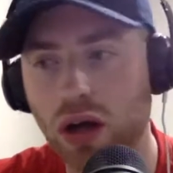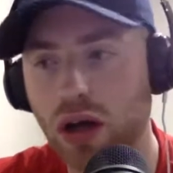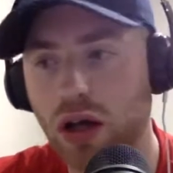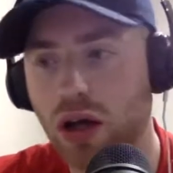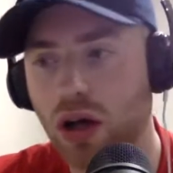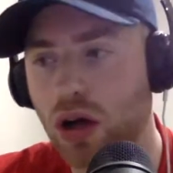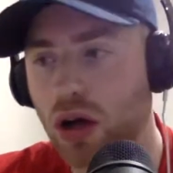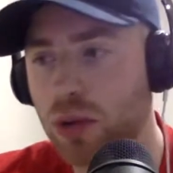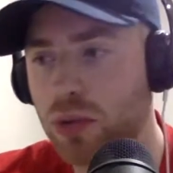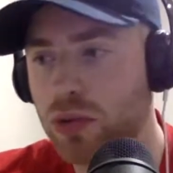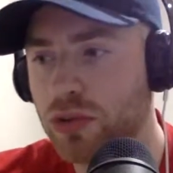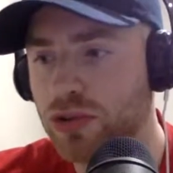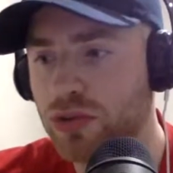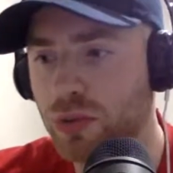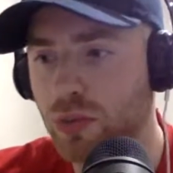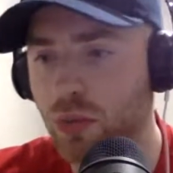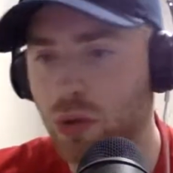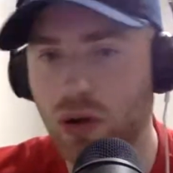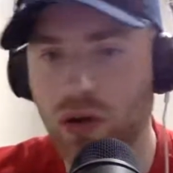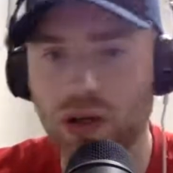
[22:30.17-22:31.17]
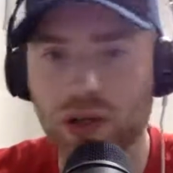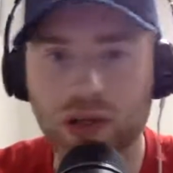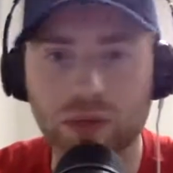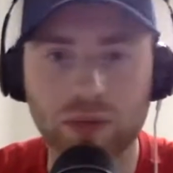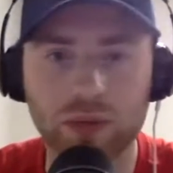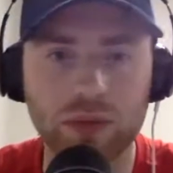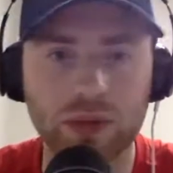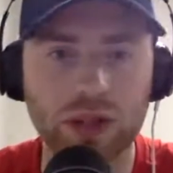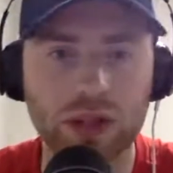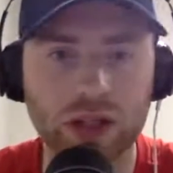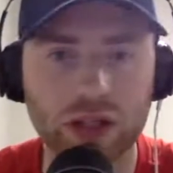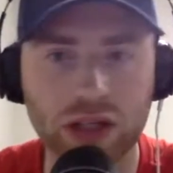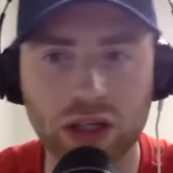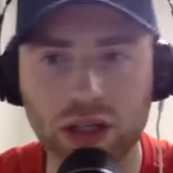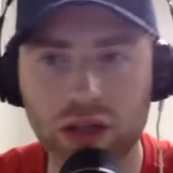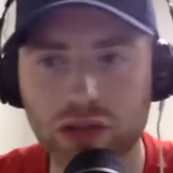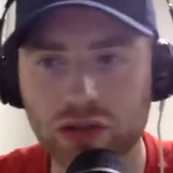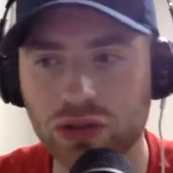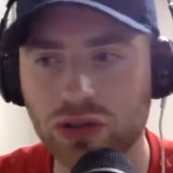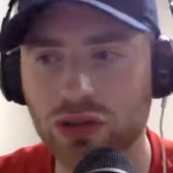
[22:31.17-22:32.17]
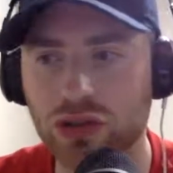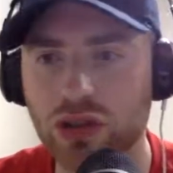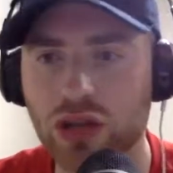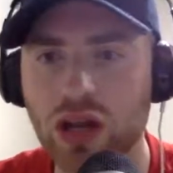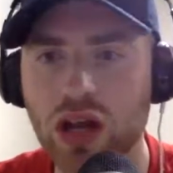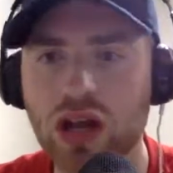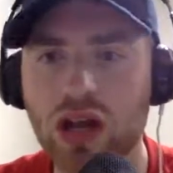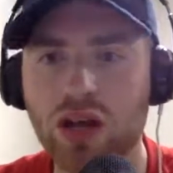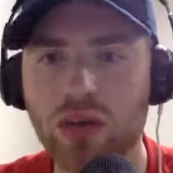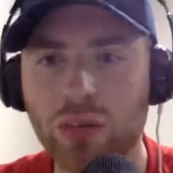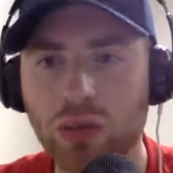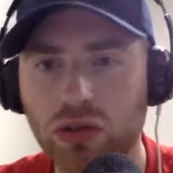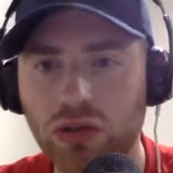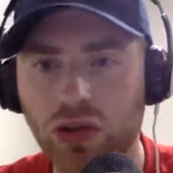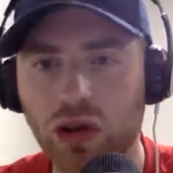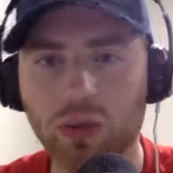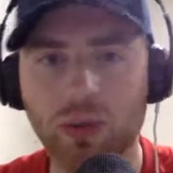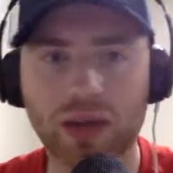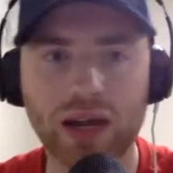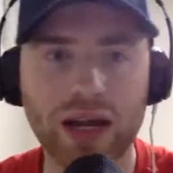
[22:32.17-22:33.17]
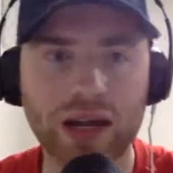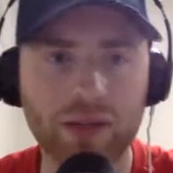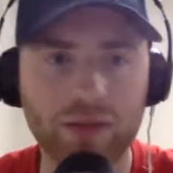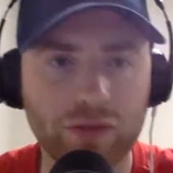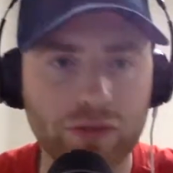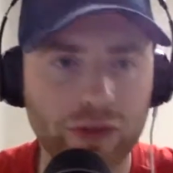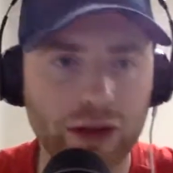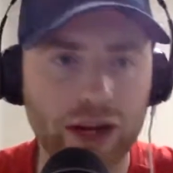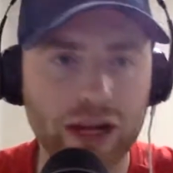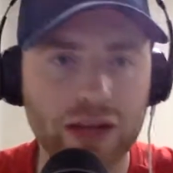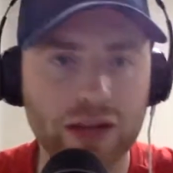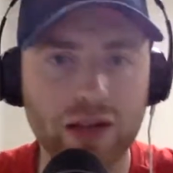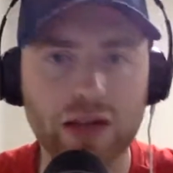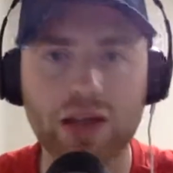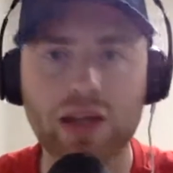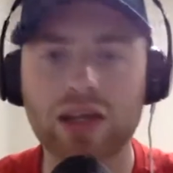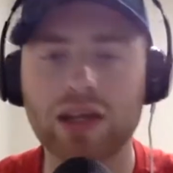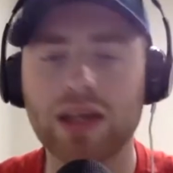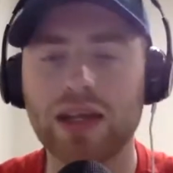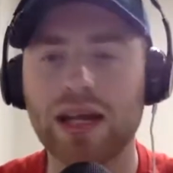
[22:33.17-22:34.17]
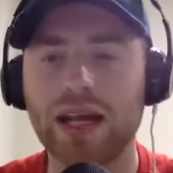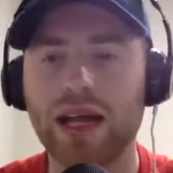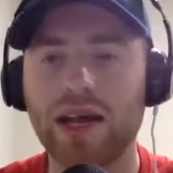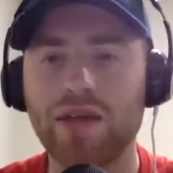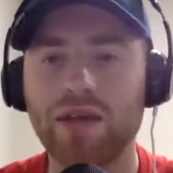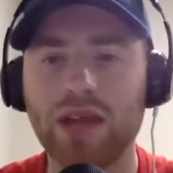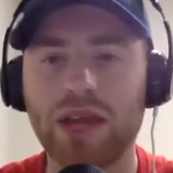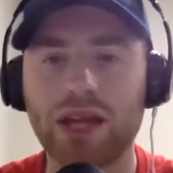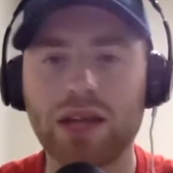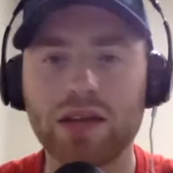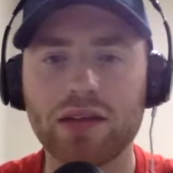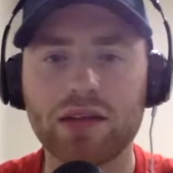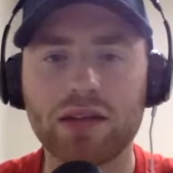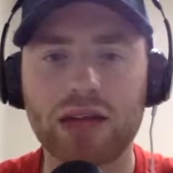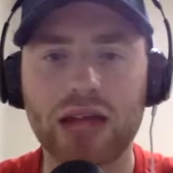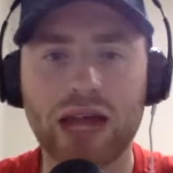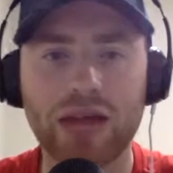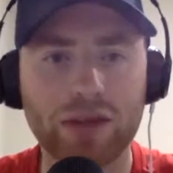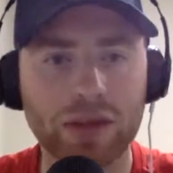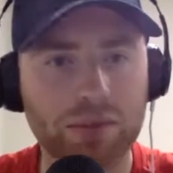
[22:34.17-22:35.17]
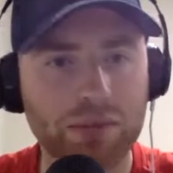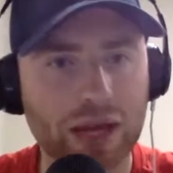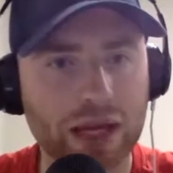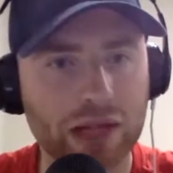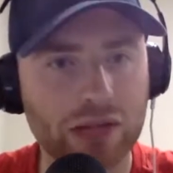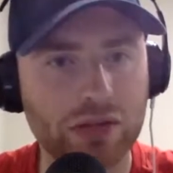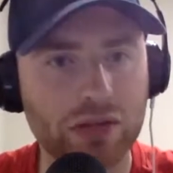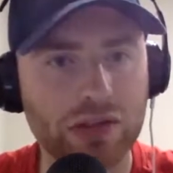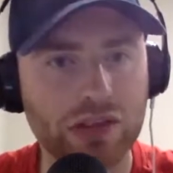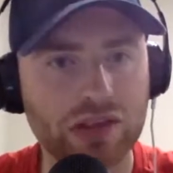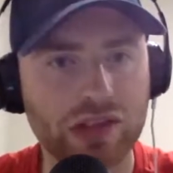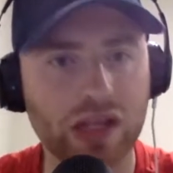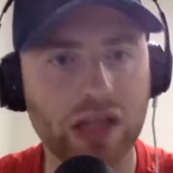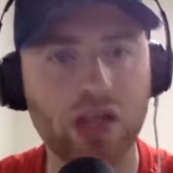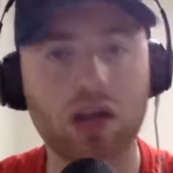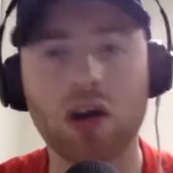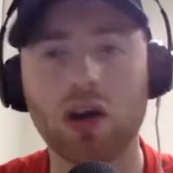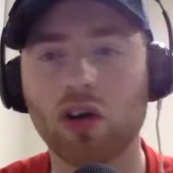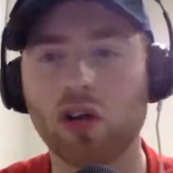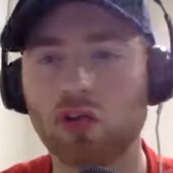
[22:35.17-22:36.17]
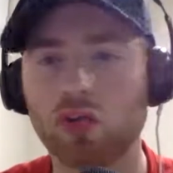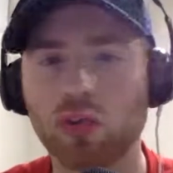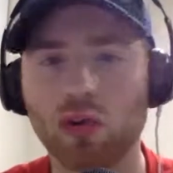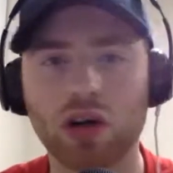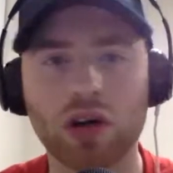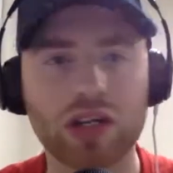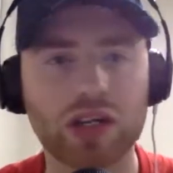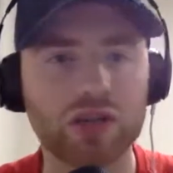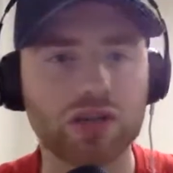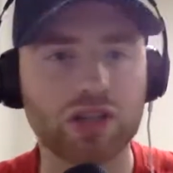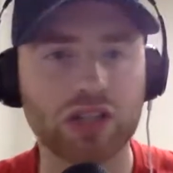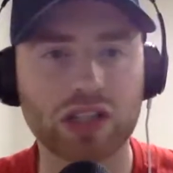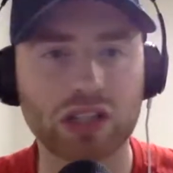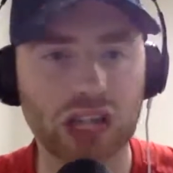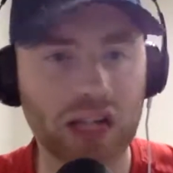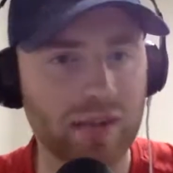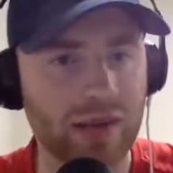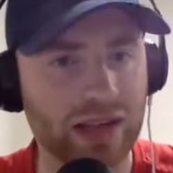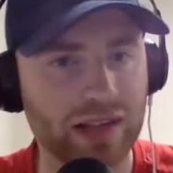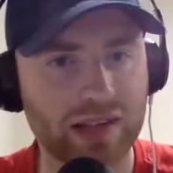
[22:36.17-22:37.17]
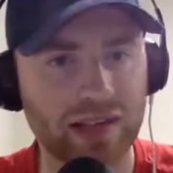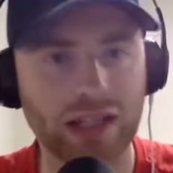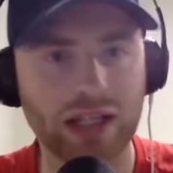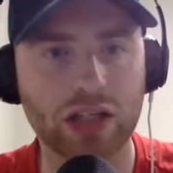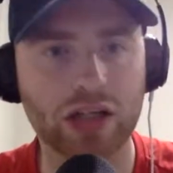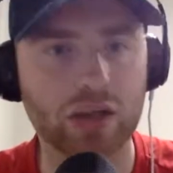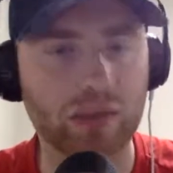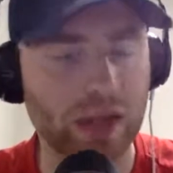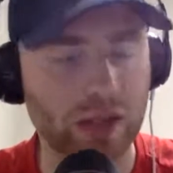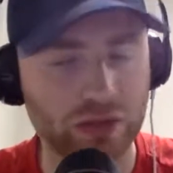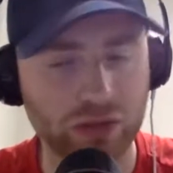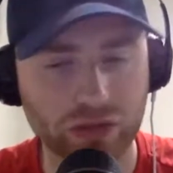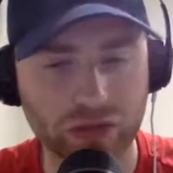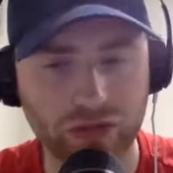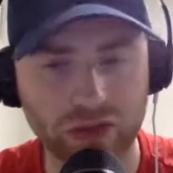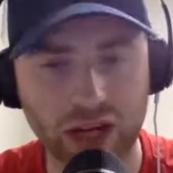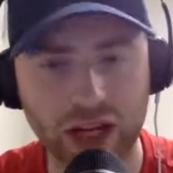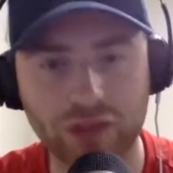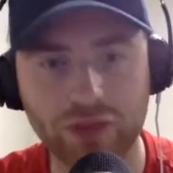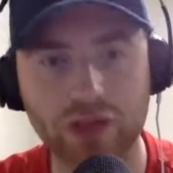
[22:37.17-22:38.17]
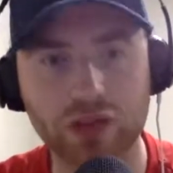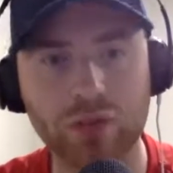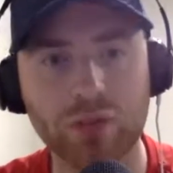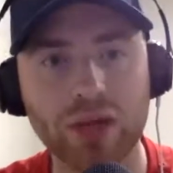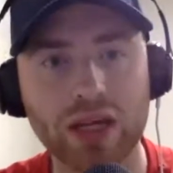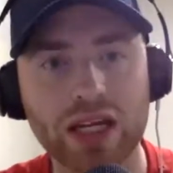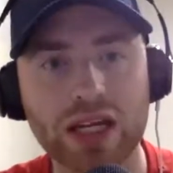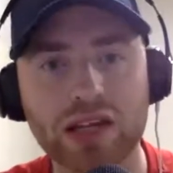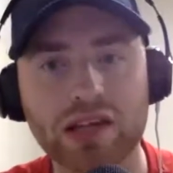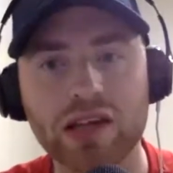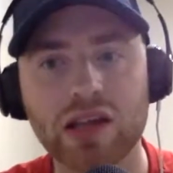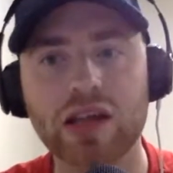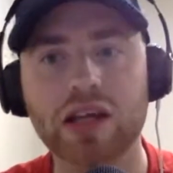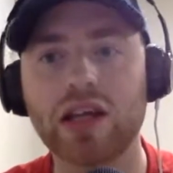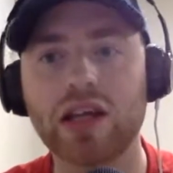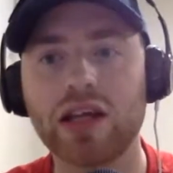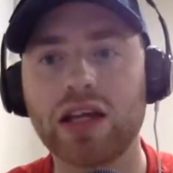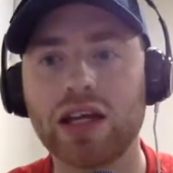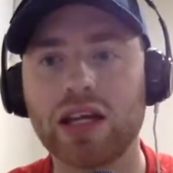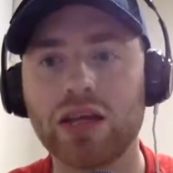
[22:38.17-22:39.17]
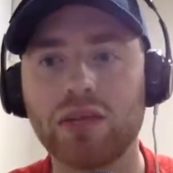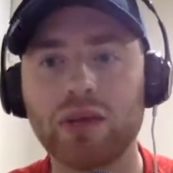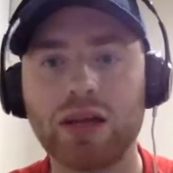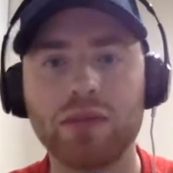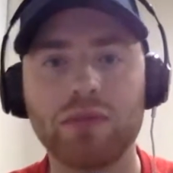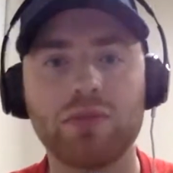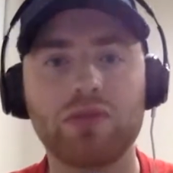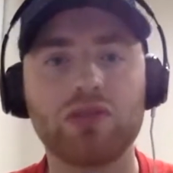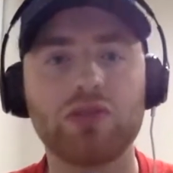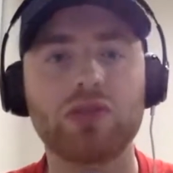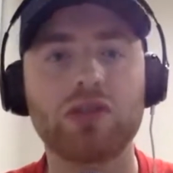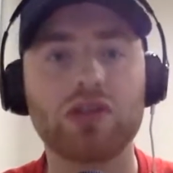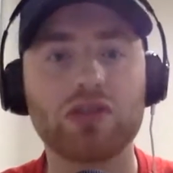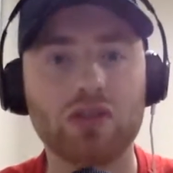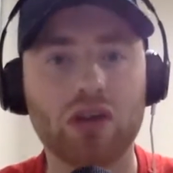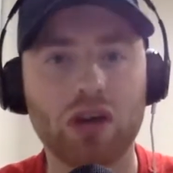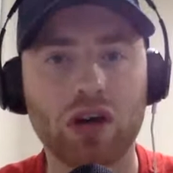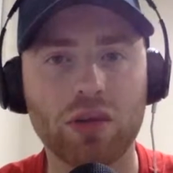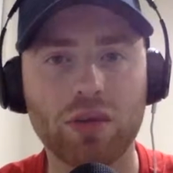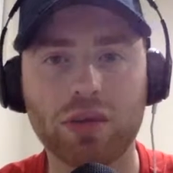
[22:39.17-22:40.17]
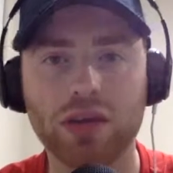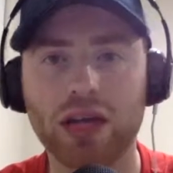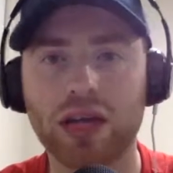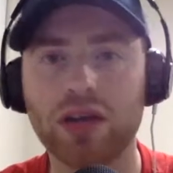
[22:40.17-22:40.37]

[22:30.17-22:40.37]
was worried that we were going to go to McTominay and Fred and then having Mata in the starting. I was worried he was going to go back to that and go back to his favourites, but he went to the diamond.